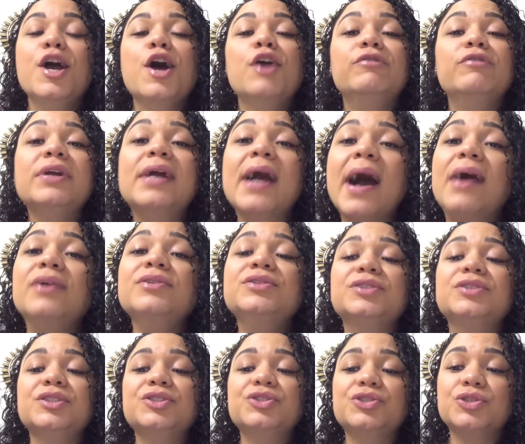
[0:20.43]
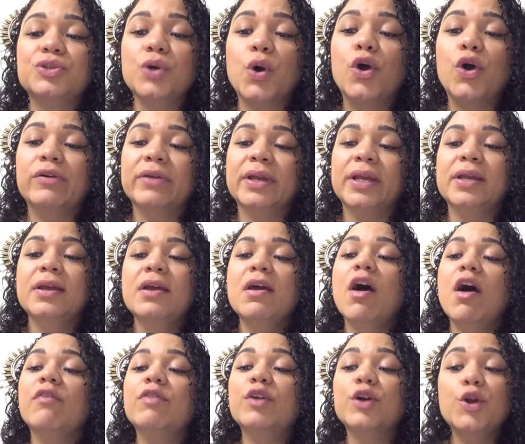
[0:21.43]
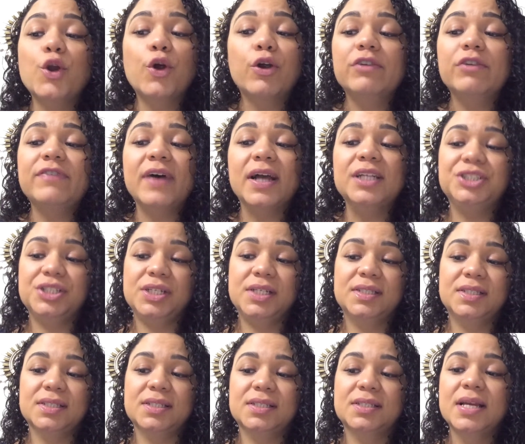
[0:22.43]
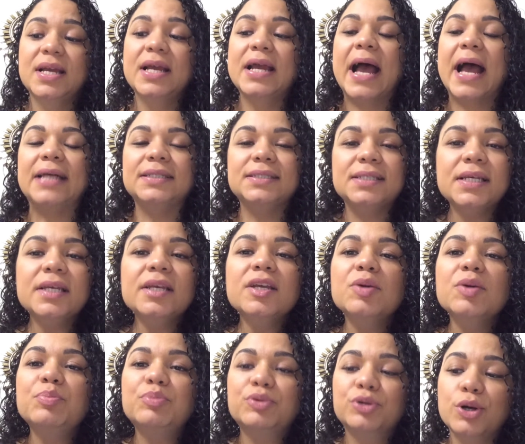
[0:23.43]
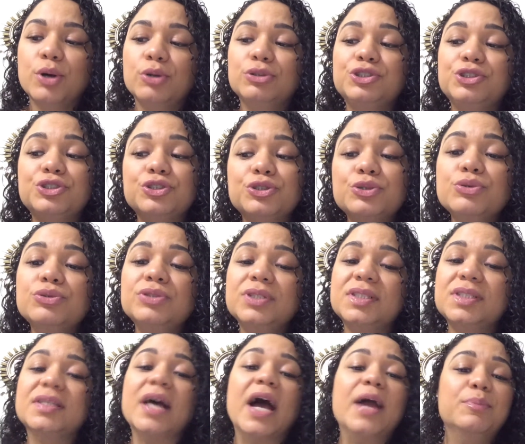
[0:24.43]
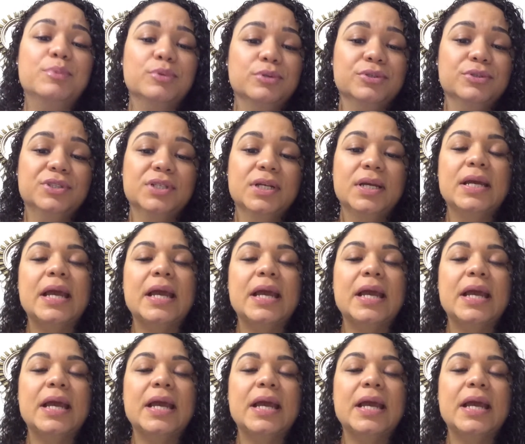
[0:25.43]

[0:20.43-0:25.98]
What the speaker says: recounts the story of the glorified Jesus as he approached two disciples